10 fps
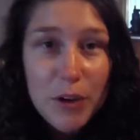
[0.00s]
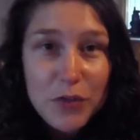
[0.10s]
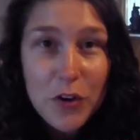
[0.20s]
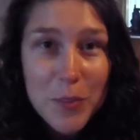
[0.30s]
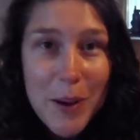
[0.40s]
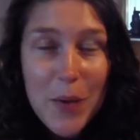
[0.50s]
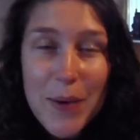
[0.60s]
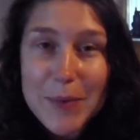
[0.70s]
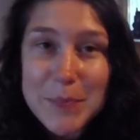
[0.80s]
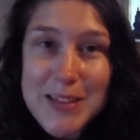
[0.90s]
But for my
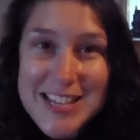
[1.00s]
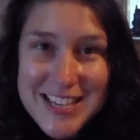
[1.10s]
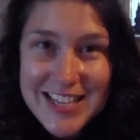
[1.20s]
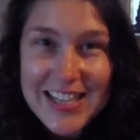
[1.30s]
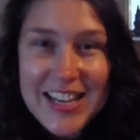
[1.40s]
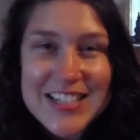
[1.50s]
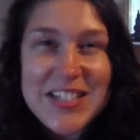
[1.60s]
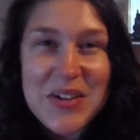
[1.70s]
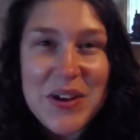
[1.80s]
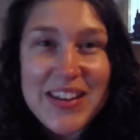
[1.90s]
well-being and
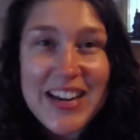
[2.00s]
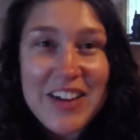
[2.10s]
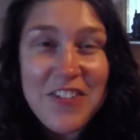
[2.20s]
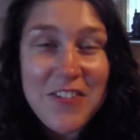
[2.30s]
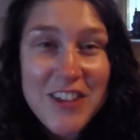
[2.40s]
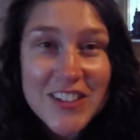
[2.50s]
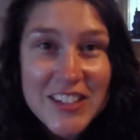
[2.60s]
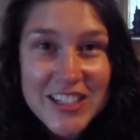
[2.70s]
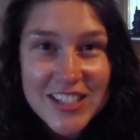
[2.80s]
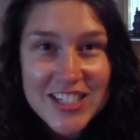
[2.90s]
so that I feel
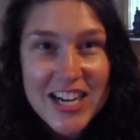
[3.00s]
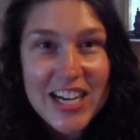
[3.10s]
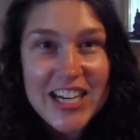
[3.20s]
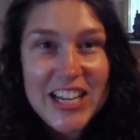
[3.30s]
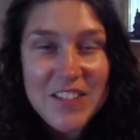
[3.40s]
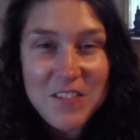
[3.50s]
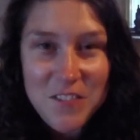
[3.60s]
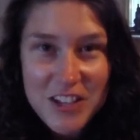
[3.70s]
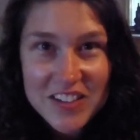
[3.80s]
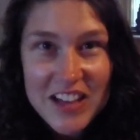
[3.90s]
energetic and
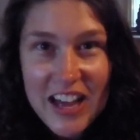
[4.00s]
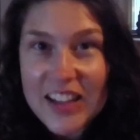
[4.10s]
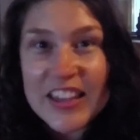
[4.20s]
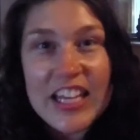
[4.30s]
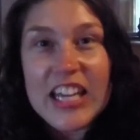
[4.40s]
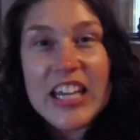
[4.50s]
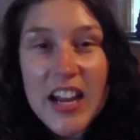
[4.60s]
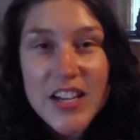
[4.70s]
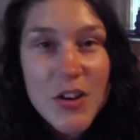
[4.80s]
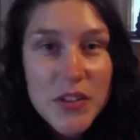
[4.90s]
feel healthy,
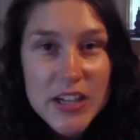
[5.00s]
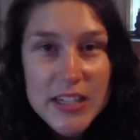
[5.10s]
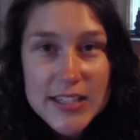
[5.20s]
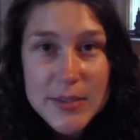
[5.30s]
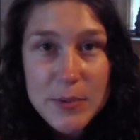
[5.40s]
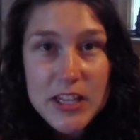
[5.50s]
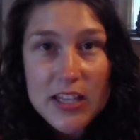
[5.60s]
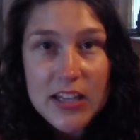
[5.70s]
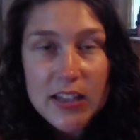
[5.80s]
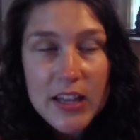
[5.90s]
I know that I need to be
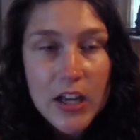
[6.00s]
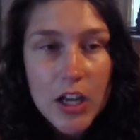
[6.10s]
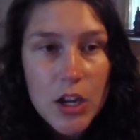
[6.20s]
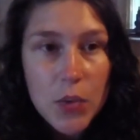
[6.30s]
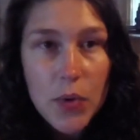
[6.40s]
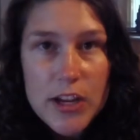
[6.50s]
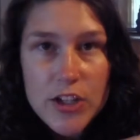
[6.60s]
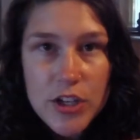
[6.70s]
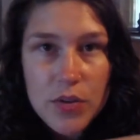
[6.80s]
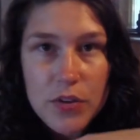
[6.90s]
eating like a good
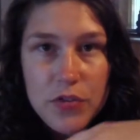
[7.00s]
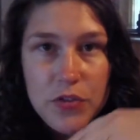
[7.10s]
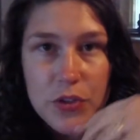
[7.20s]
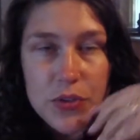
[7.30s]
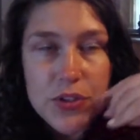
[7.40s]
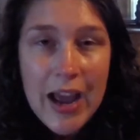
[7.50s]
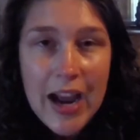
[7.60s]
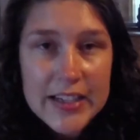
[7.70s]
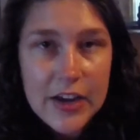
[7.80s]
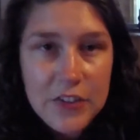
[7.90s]
ratio of foods.
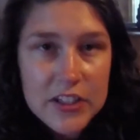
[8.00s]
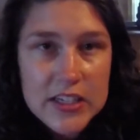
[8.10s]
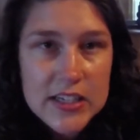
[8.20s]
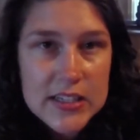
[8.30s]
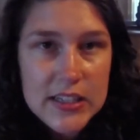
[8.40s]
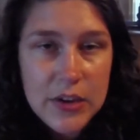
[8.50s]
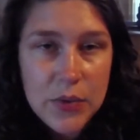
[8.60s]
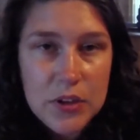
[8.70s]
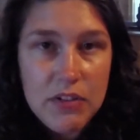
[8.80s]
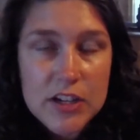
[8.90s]
I definitely need to like
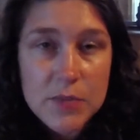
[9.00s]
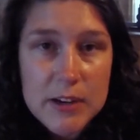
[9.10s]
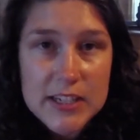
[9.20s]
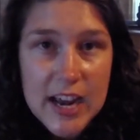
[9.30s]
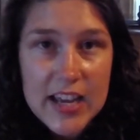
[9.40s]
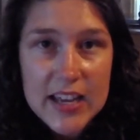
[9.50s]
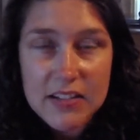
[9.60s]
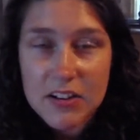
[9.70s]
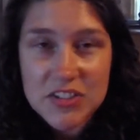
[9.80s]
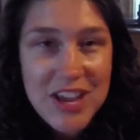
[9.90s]
rearrange my diet,
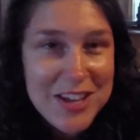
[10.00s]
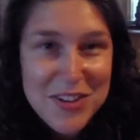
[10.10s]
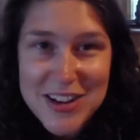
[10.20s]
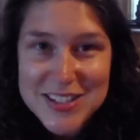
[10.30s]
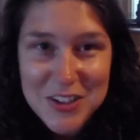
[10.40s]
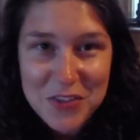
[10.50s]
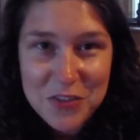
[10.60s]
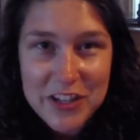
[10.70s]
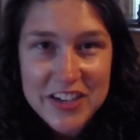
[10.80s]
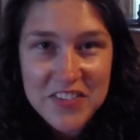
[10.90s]
and I'll take you guys along
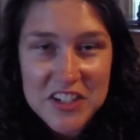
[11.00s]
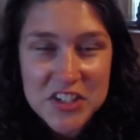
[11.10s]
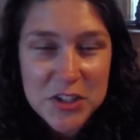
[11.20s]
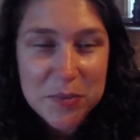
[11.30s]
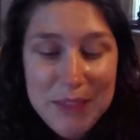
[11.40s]
for that adventure.